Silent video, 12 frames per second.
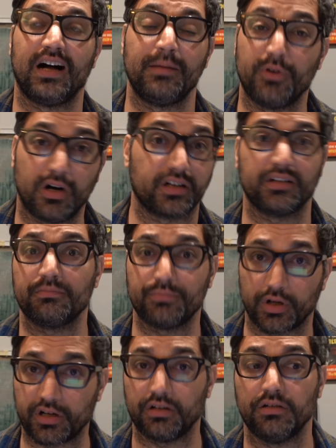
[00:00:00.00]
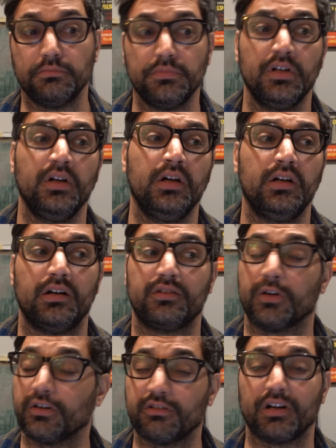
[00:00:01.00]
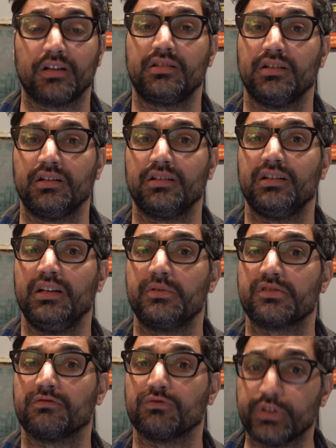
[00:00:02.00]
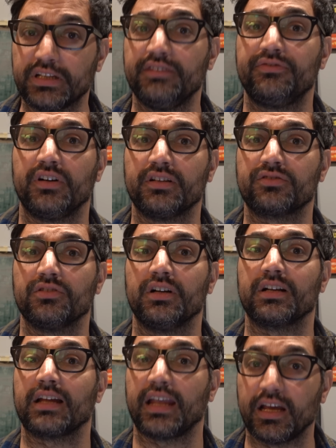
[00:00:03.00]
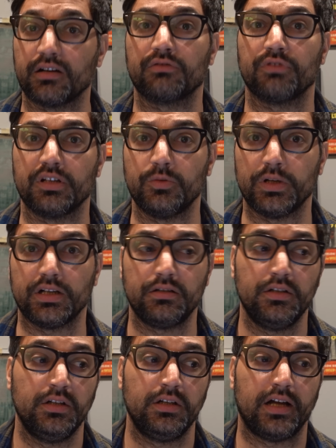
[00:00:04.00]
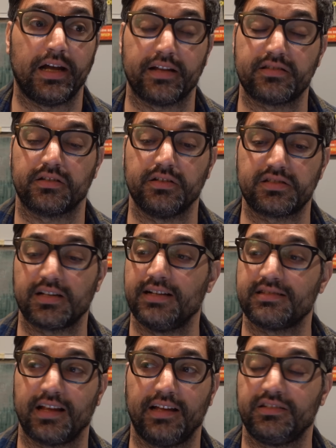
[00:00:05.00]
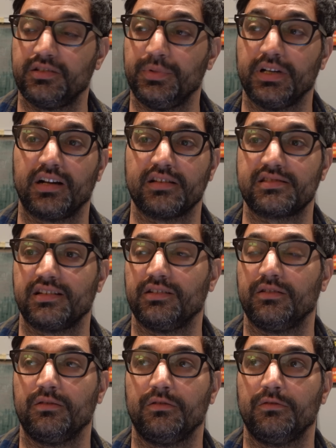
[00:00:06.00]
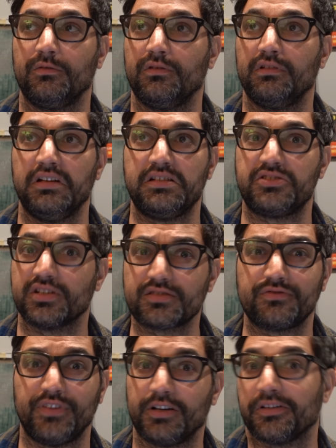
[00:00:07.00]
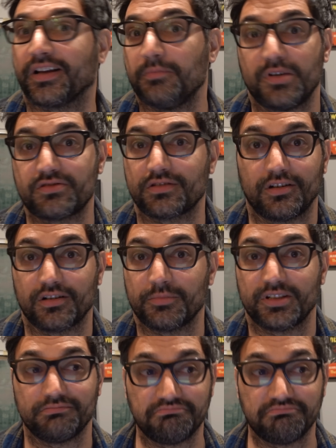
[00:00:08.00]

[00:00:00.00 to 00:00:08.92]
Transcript: I bought it, brought it home. I drove it around a ton. It was a really fun truck. It handled really well, and it's a good size. And to be honest, it just felt like a muscle car to me.